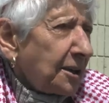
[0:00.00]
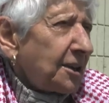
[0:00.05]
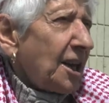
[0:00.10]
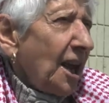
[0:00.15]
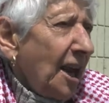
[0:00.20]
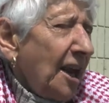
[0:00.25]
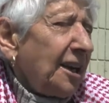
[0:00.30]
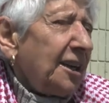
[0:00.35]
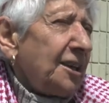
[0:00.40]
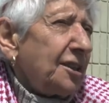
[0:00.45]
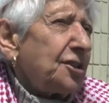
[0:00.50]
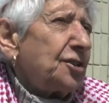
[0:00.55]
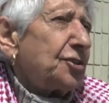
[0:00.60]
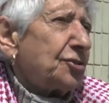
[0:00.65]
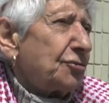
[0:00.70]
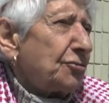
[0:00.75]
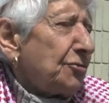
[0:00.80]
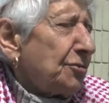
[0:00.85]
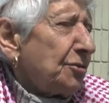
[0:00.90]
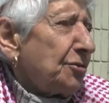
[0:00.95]
it is
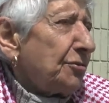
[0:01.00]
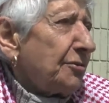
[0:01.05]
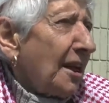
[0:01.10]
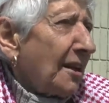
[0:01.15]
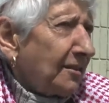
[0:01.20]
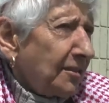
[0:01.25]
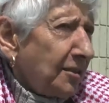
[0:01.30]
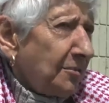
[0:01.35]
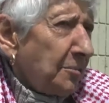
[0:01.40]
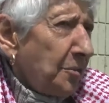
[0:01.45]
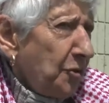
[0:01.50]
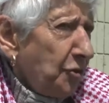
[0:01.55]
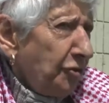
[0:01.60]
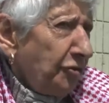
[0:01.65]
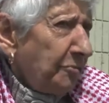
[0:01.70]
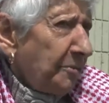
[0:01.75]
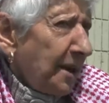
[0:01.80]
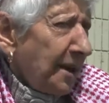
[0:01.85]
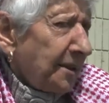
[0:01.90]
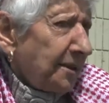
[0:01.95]
true that the
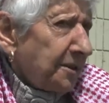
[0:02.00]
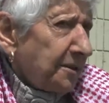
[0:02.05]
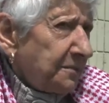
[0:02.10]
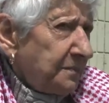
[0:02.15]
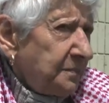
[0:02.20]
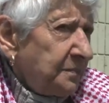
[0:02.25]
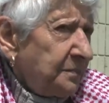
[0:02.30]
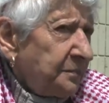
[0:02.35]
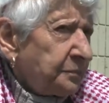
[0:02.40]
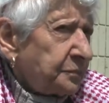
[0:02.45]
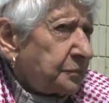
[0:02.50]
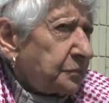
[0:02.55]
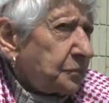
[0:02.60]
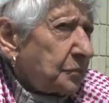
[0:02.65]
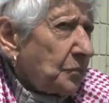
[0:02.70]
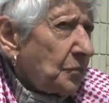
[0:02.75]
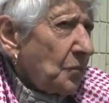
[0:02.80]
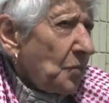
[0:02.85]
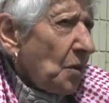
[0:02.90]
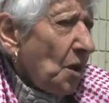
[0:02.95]
movement
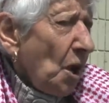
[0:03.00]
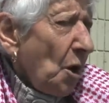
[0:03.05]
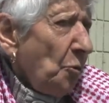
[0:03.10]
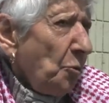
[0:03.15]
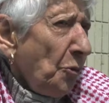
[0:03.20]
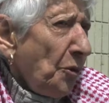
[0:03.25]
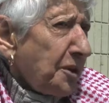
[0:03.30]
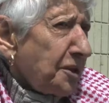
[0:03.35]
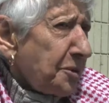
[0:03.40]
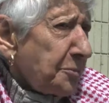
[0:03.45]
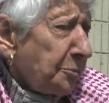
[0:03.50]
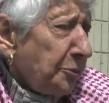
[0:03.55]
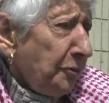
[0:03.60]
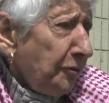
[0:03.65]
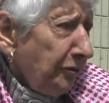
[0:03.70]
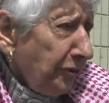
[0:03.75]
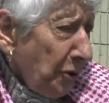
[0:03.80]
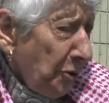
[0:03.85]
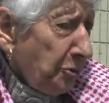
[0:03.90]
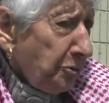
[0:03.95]
was
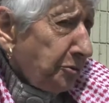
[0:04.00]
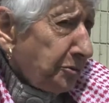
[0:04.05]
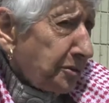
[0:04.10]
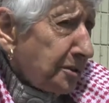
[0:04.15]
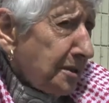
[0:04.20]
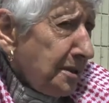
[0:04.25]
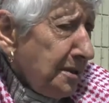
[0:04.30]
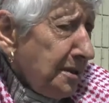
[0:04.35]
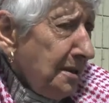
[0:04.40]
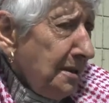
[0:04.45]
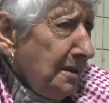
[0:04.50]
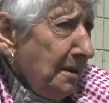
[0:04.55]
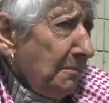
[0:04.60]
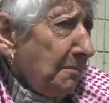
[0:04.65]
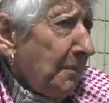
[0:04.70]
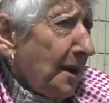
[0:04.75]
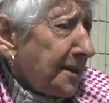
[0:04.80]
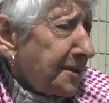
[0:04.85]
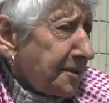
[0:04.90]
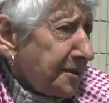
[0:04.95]
provoked
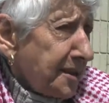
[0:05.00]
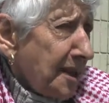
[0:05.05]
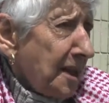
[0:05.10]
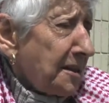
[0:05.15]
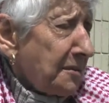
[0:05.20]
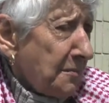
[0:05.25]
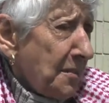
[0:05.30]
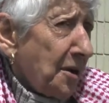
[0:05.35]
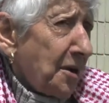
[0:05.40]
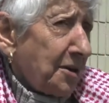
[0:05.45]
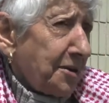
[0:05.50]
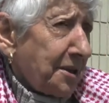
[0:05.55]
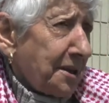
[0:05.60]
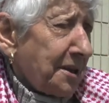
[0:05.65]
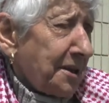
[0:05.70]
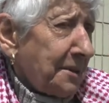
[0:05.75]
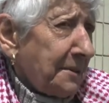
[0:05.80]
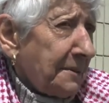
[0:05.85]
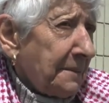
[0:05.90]
by state murder.